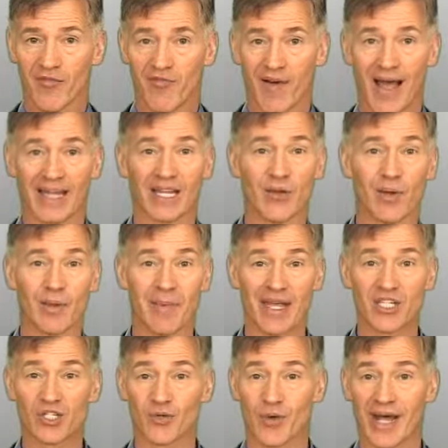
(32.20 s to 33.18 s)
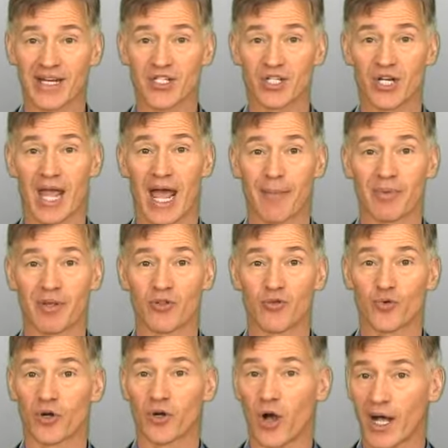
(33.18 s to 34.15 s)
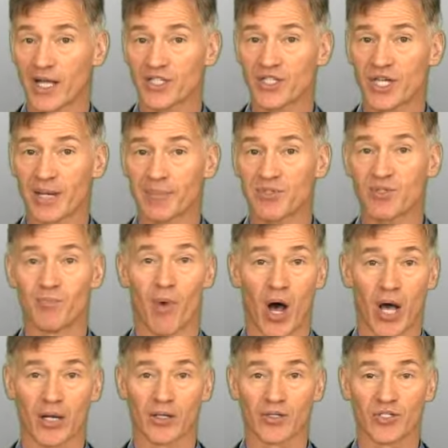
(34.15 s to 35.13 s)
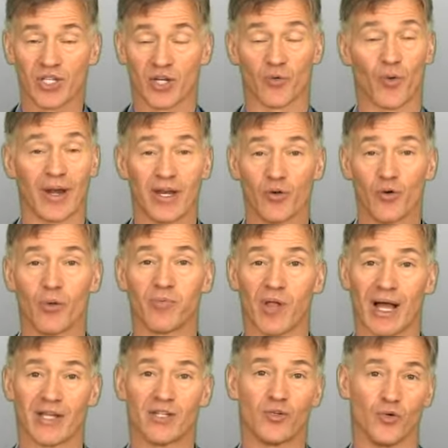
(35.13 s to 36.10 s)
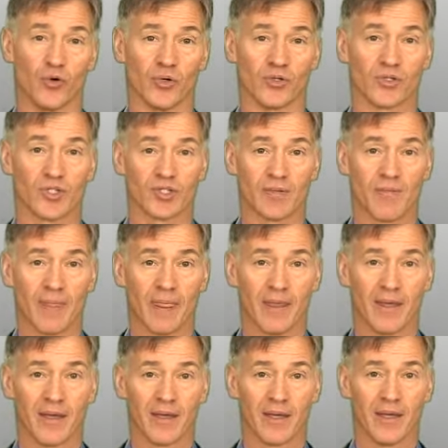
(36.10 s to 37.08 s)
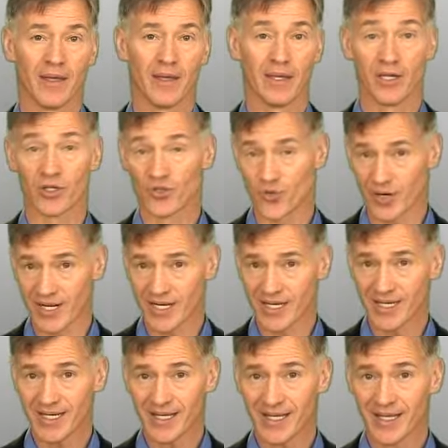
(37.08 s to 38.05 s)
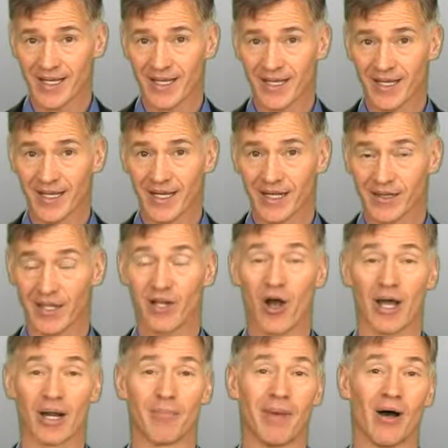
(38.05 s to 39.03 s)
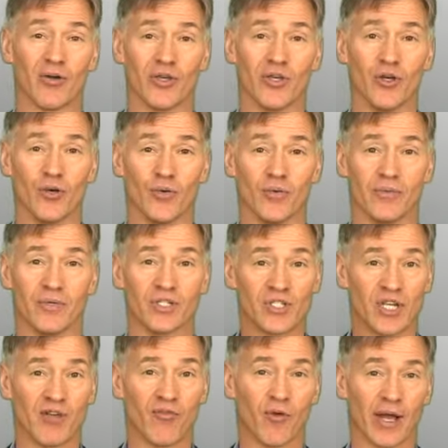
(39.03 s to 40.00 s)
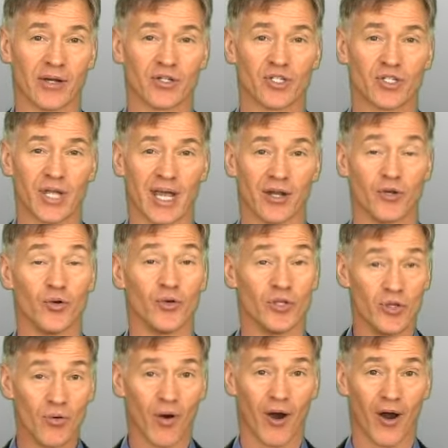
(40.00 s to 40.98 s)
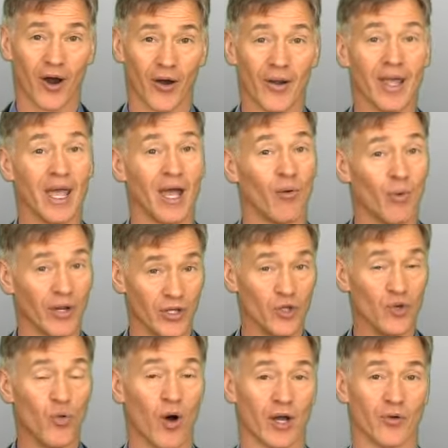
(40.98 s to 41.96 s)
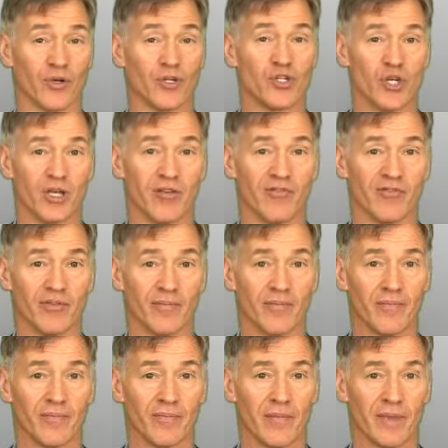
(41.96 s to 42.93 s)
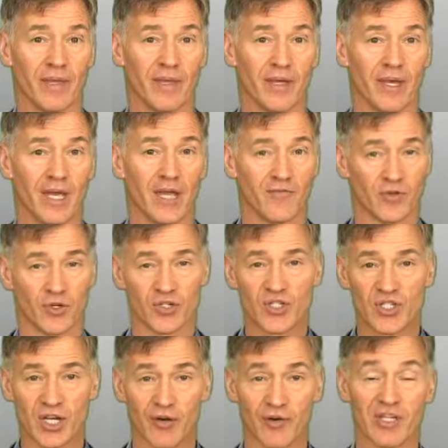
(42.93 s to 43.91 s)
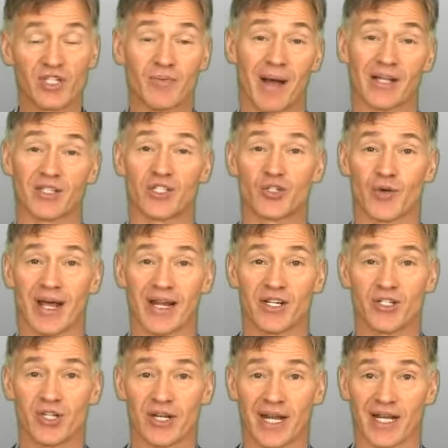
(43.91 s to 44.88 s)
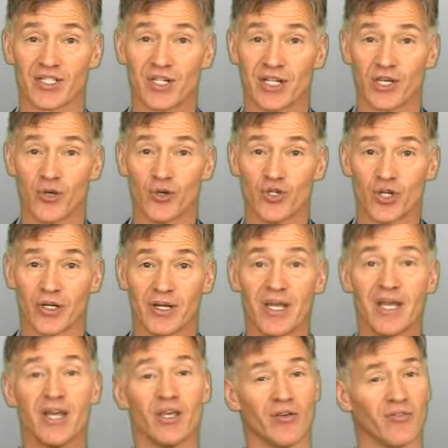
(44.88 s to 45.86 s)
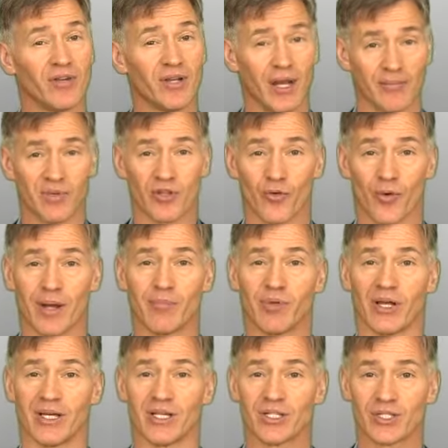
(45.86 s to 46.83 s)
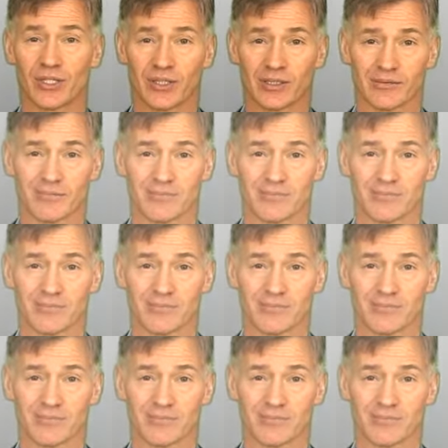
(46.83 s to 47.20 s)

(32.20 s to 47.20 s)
Finally, we make strategy happen through concepts, models, and ready to apply tools. Intrigued? Click on About You to see if we understand who you are and what you want to achieve. If you're serious about strategy and execution, you've come to the right place.